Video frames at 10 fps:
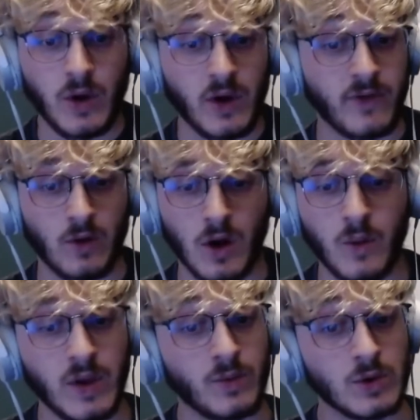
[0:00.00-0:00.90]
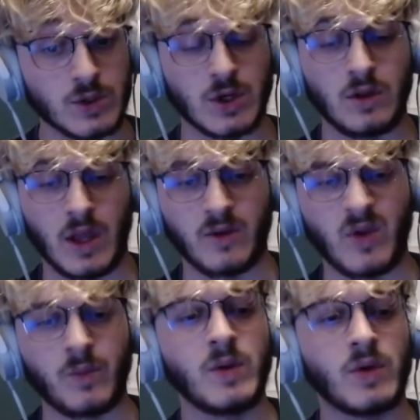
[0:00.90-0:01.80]
but if there are, people show like
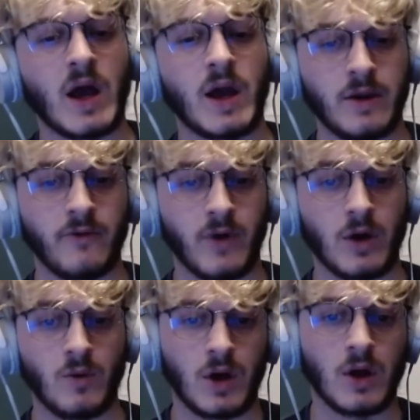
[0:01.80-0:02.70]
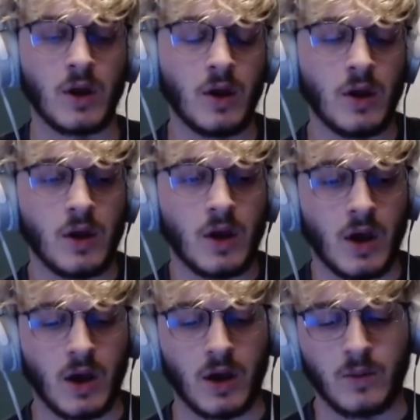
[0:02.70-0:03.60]
people hide it very well,
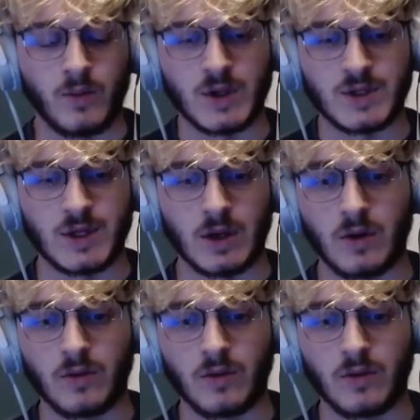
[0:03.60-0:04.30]
because